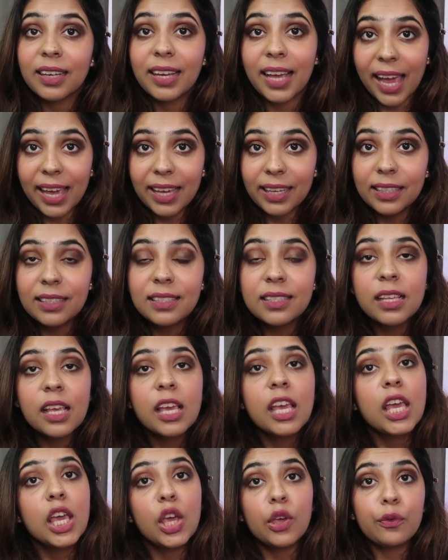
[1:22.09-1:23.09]
Guys,
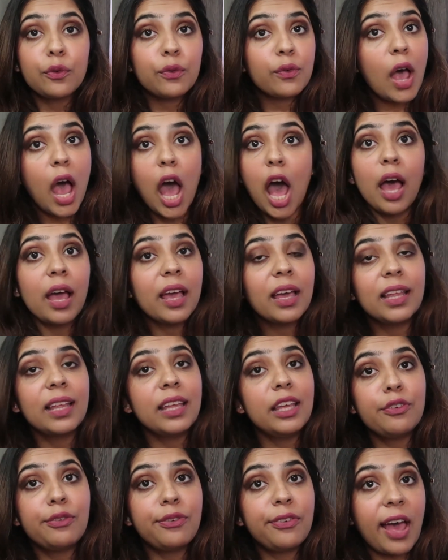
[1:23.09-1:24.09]

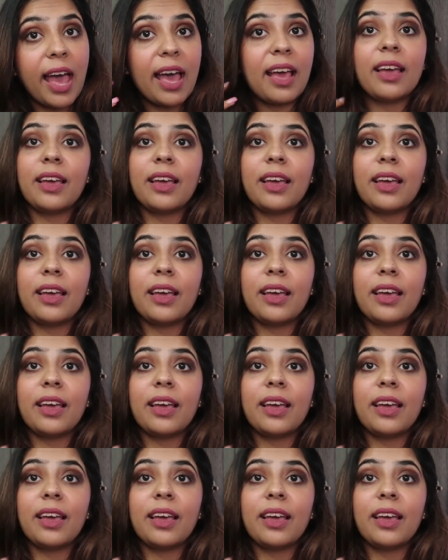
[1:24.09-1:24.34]
if